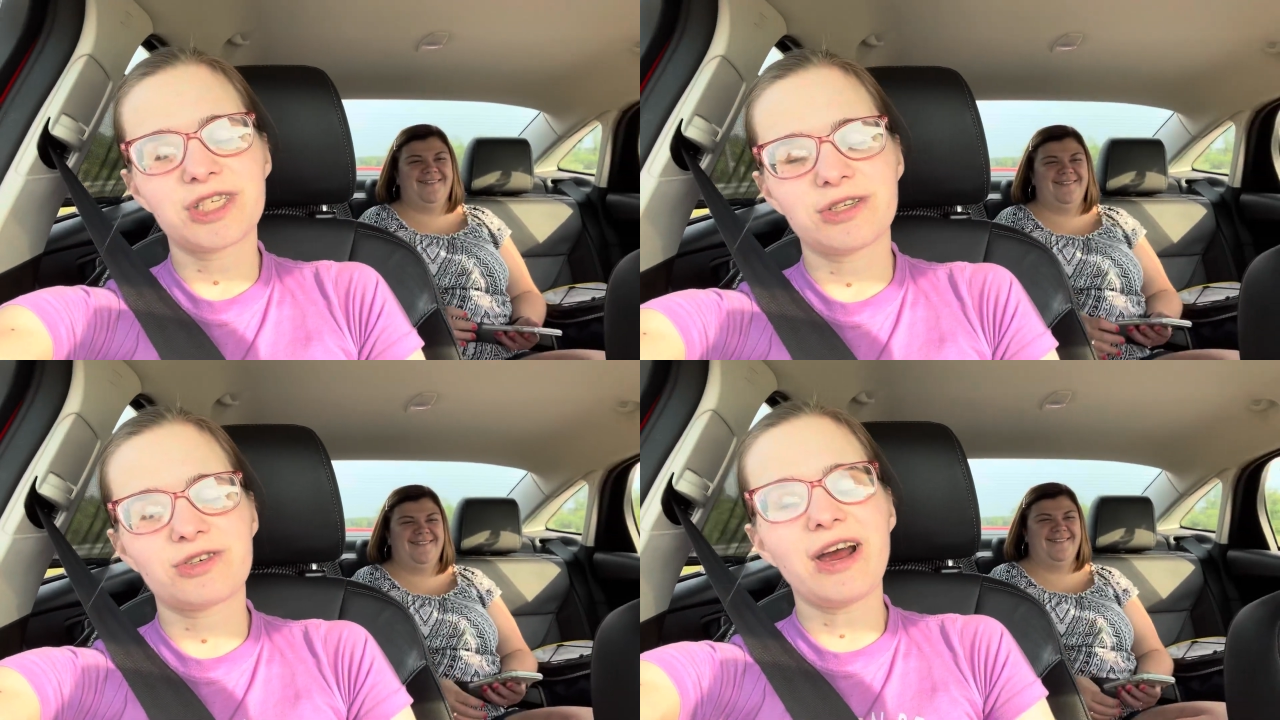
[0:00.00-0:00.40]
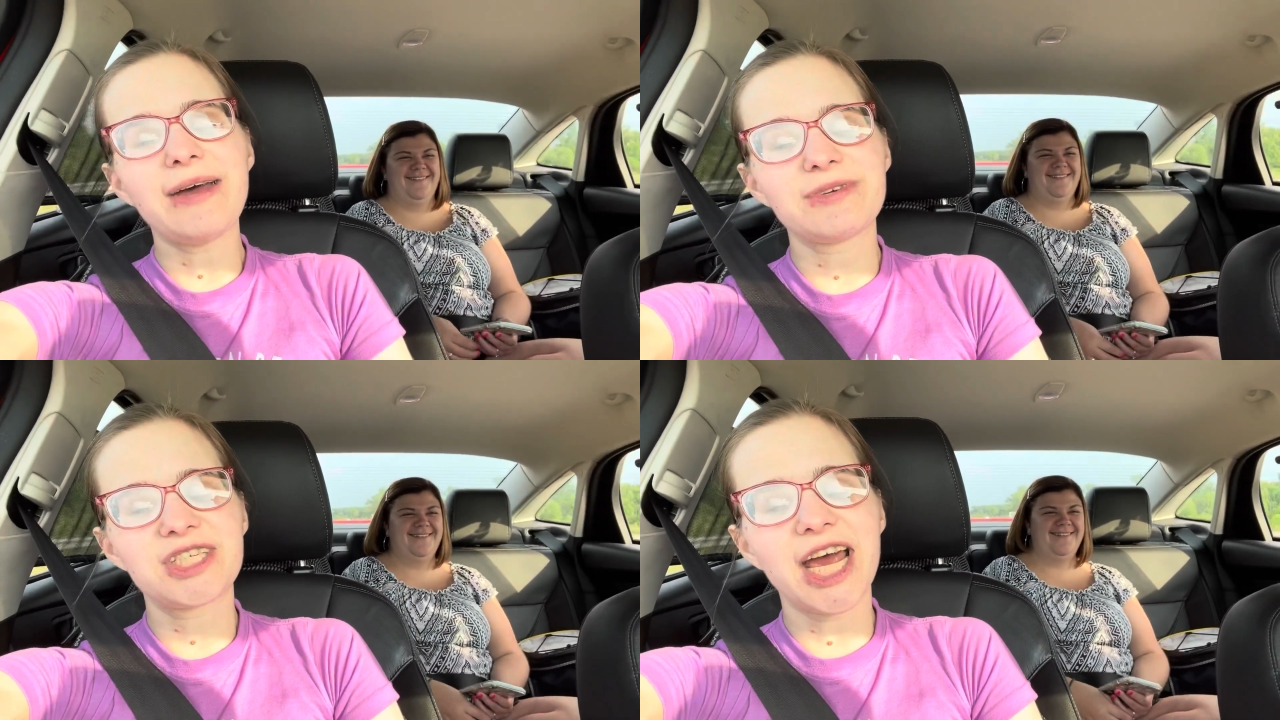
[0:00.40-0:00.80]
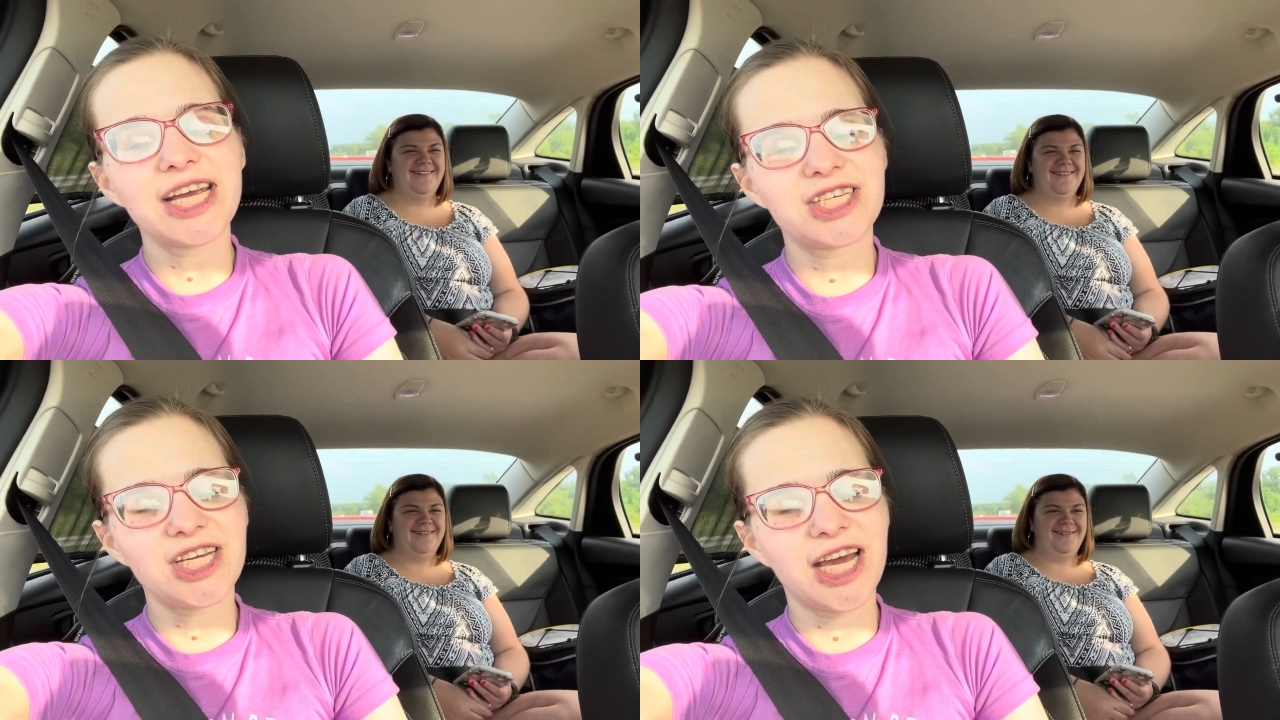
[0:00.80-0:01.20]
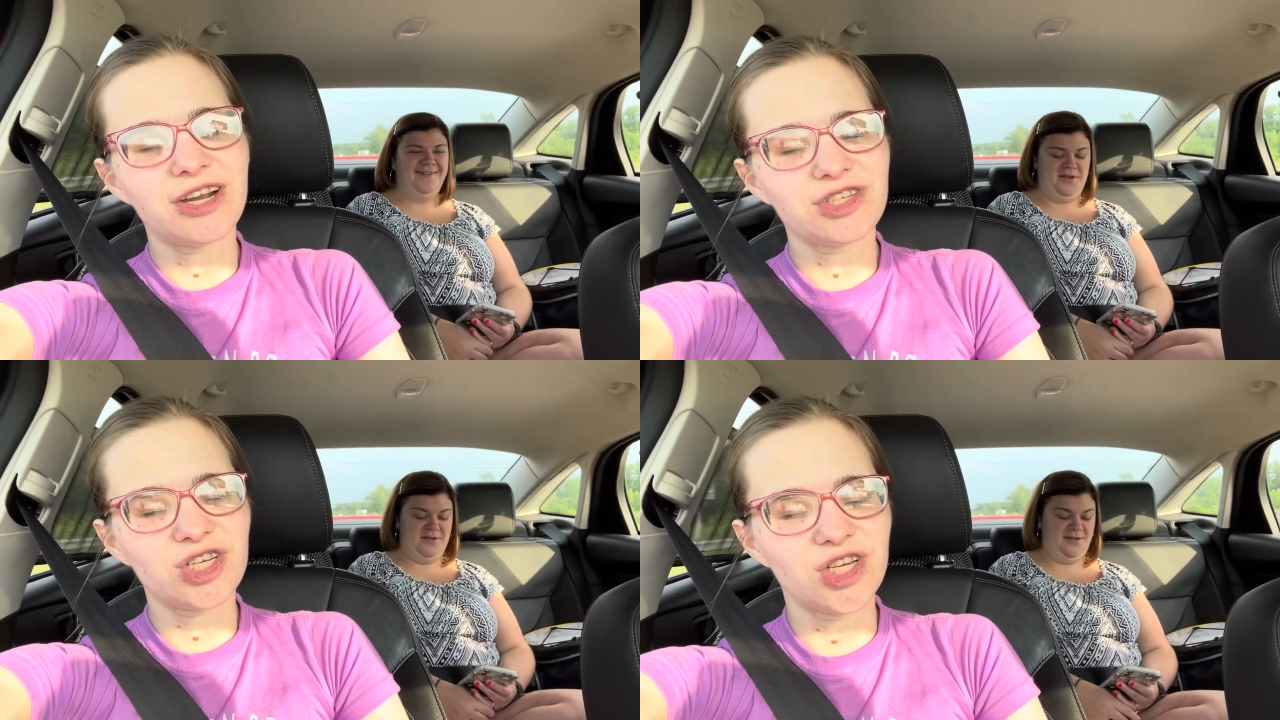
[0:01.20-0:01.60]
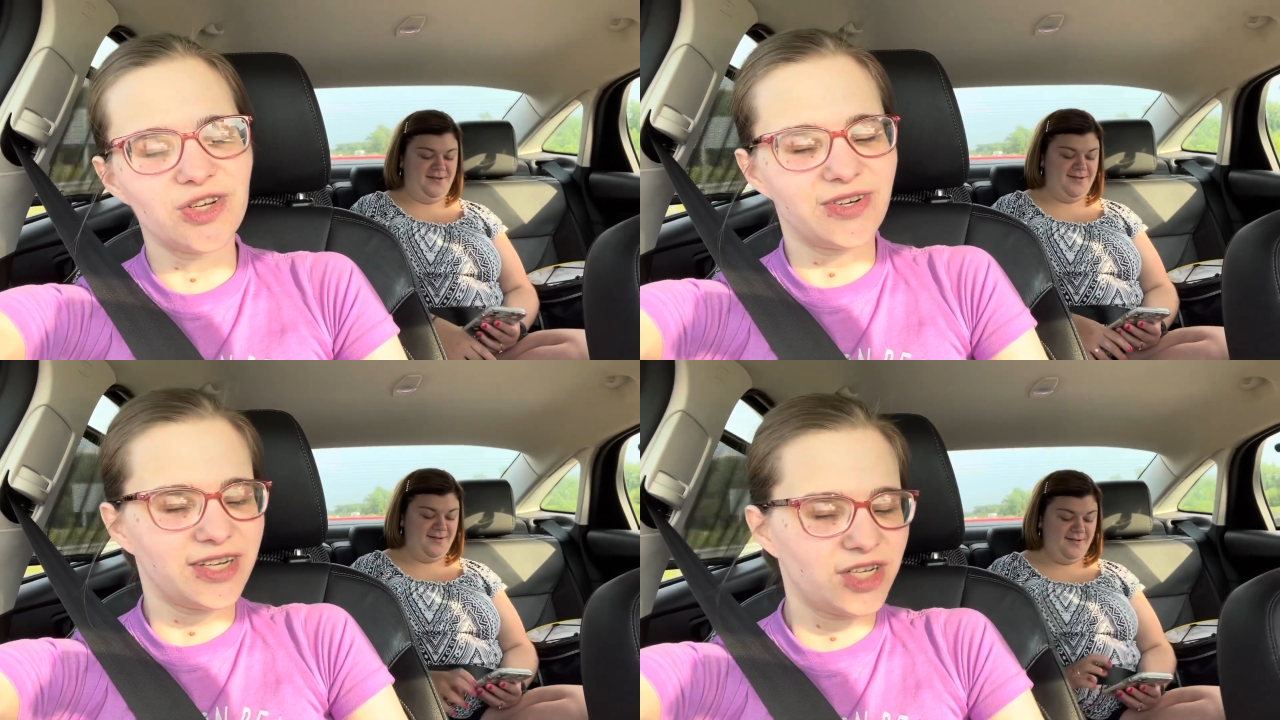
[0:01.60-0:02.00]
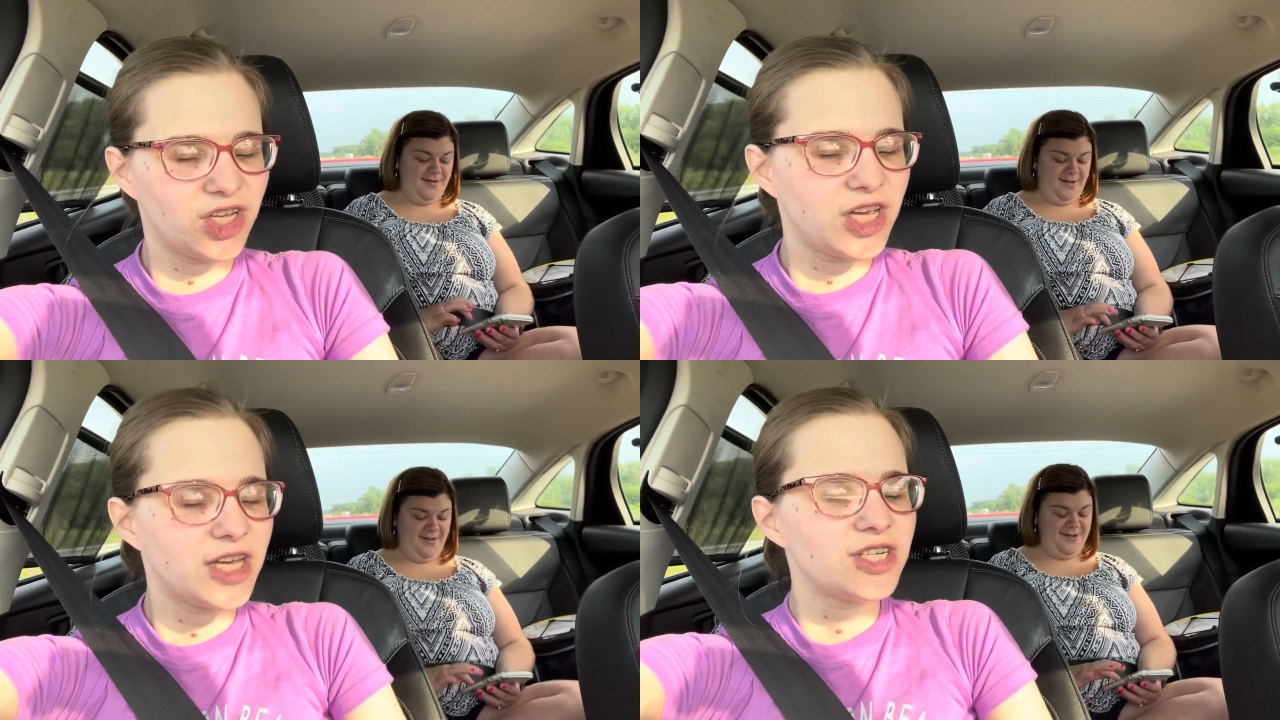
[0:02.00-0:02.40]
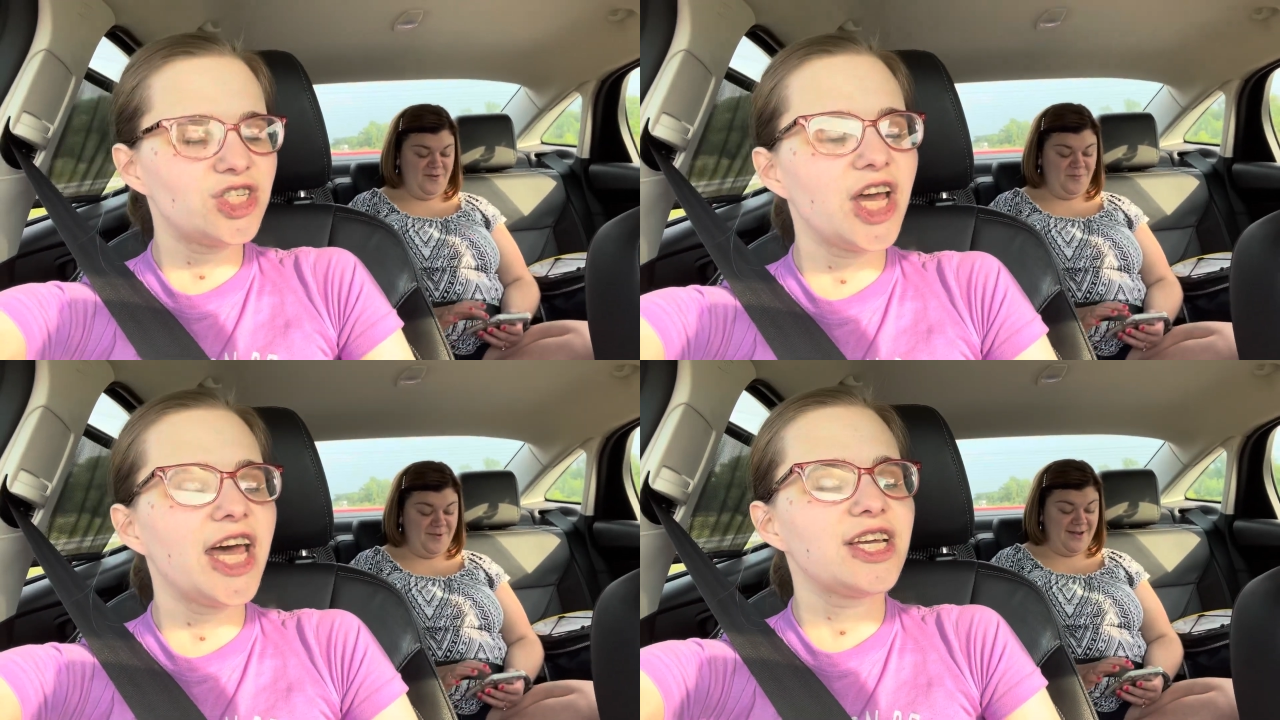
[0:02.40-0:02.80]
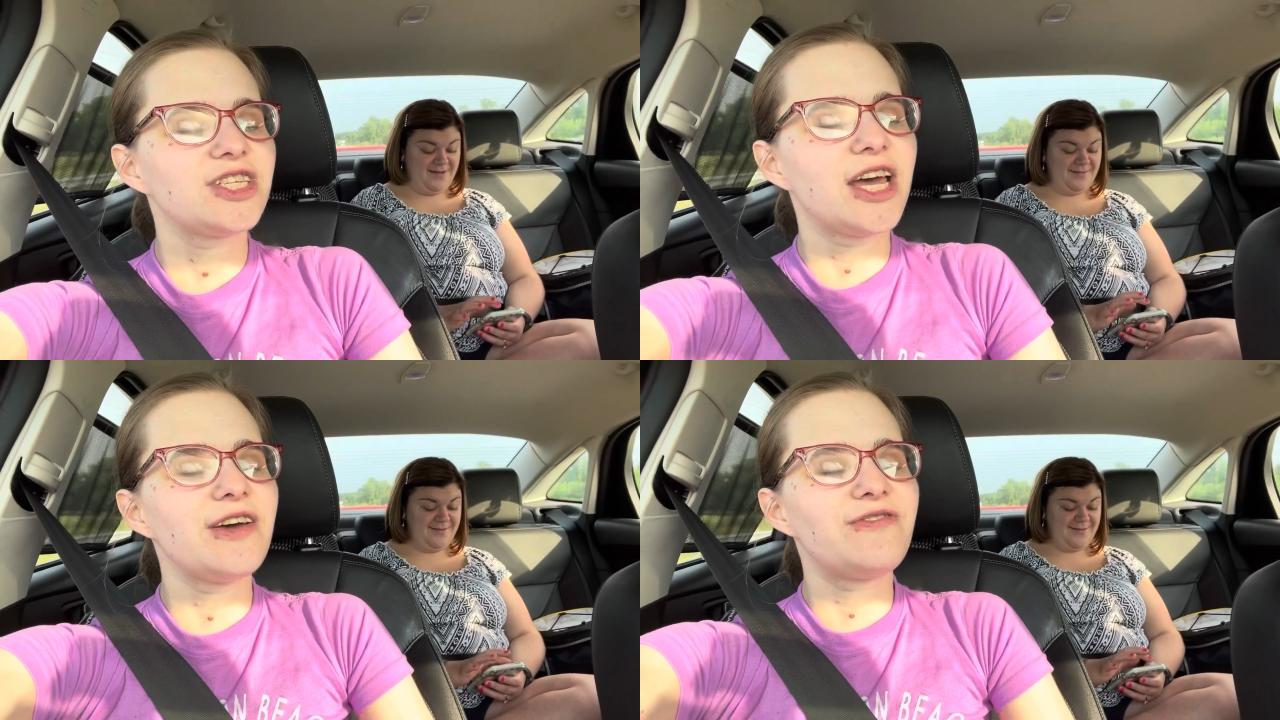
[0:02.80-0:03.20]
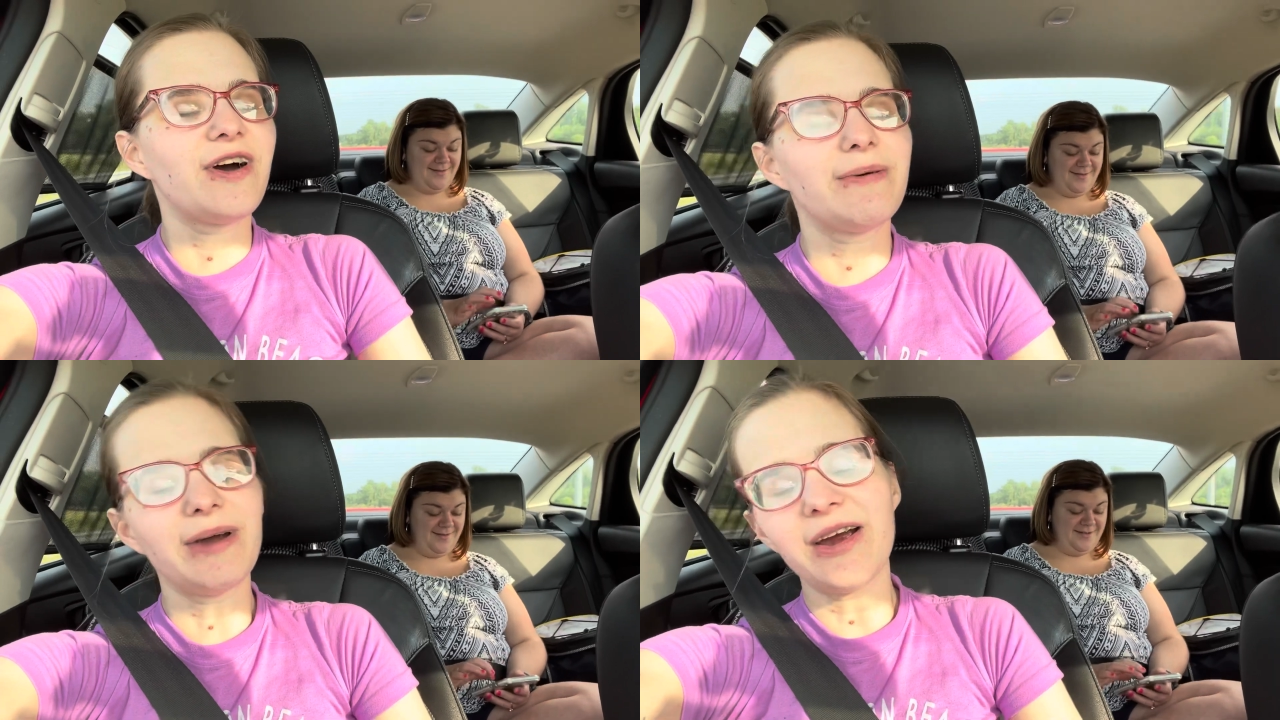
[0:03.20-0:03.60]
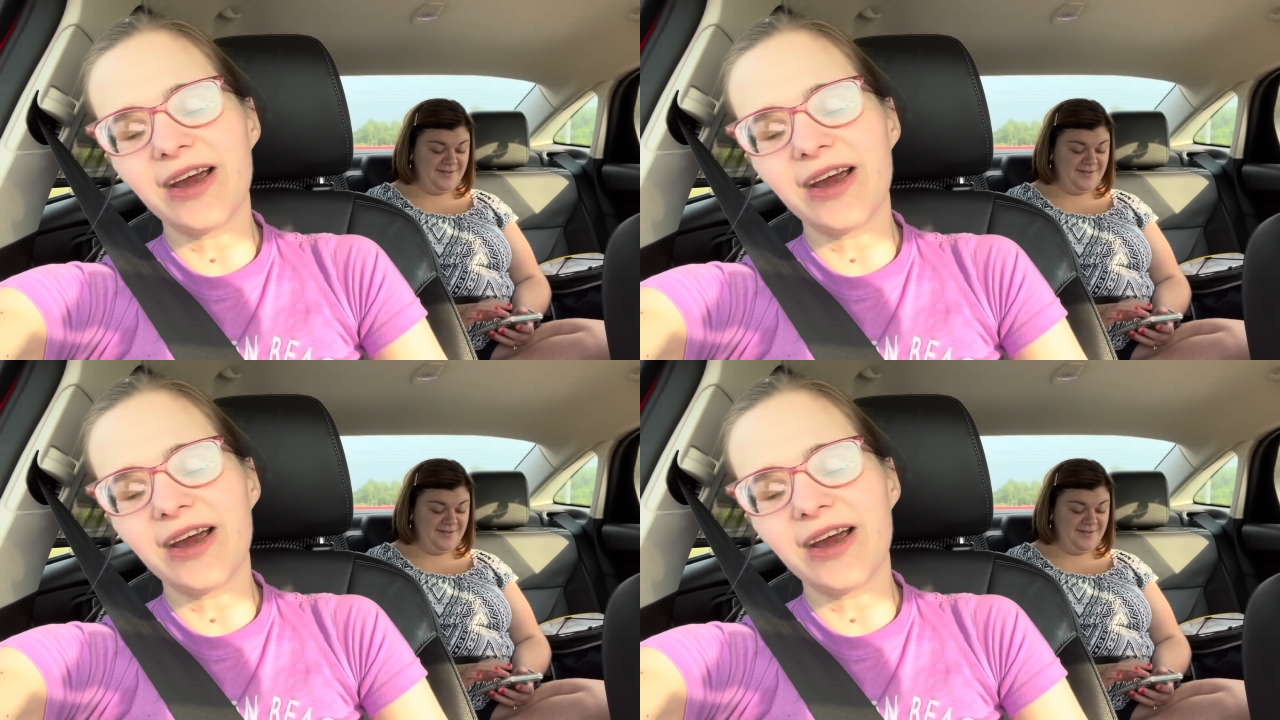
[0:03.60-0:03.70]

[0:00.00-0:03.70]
Speaker 1: subscribe to Jake's channel too. Jake's Day Farm.